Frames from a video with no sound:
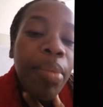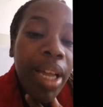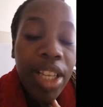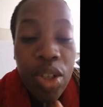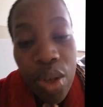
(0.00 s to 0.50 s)

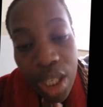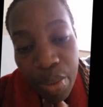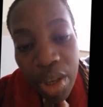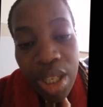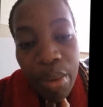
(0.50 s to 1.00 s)
But as soon as
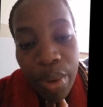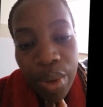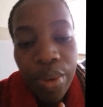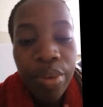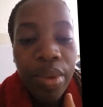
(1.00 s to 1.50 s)

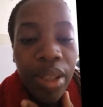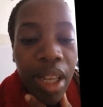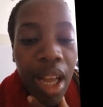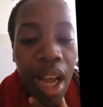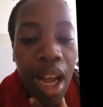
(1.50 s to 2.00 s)
possible,
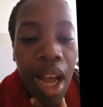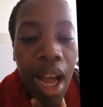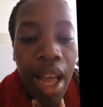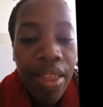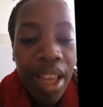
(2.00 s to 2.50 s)
I